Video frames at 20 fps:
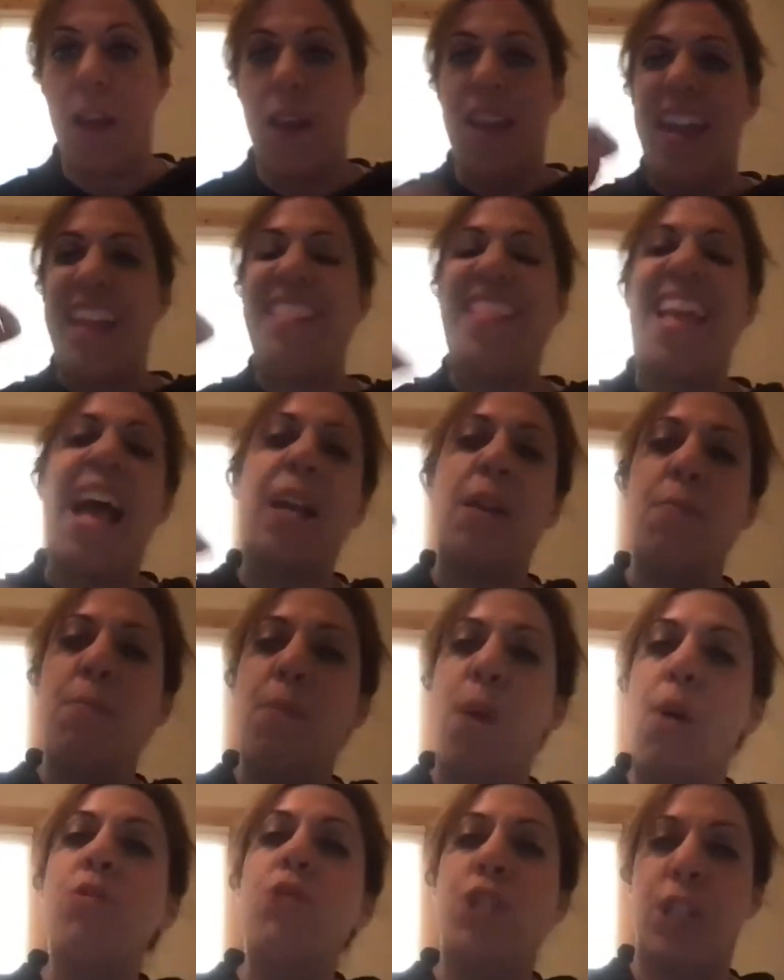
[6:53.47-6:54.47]
And that
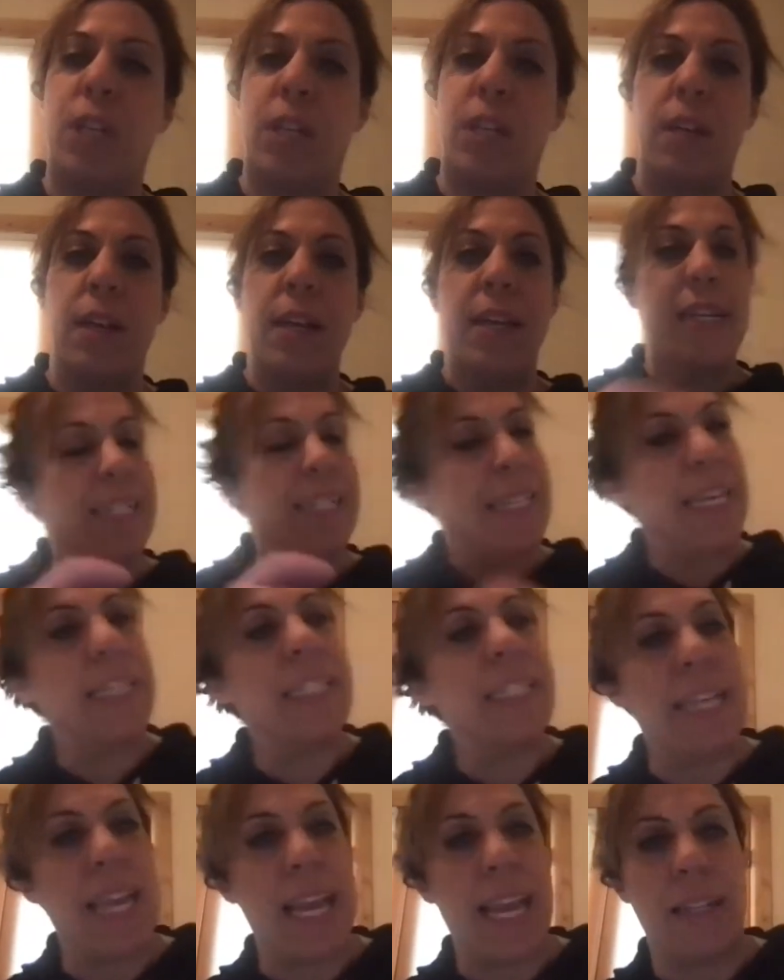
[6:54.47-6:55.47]
emotion
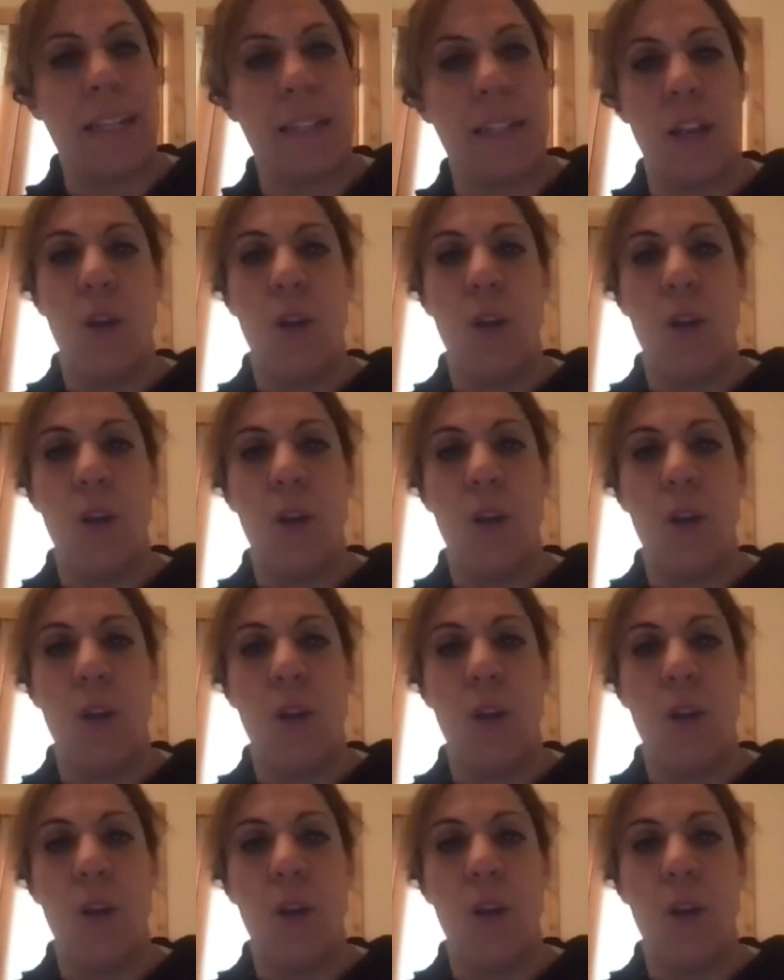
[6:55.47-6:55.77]
dictates